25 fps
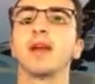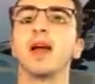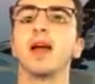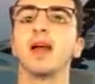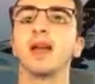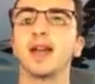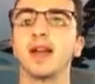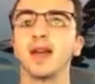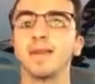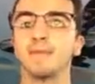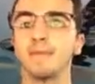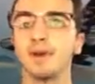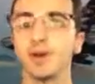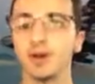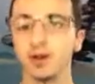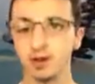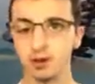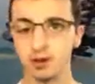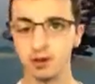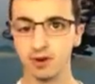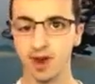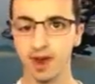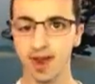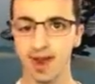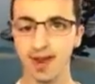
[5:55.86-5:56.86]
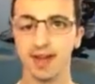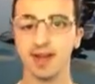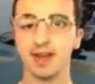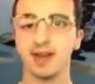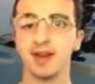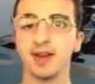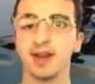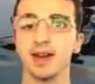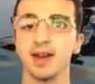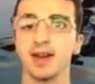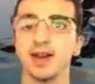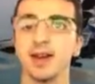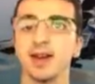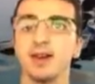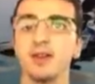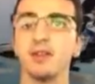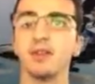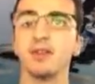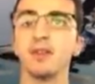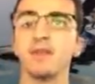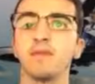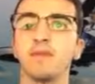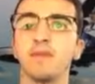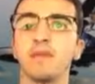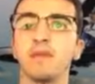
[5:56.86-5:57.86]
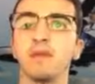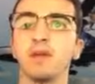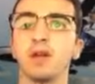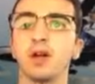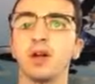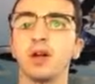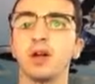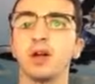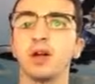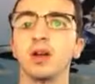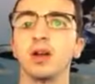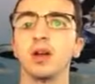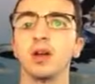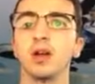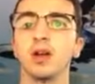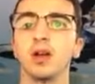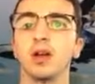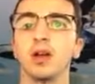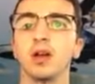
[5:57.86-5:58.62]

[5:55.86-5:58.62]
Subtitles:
and then put your head on the floor,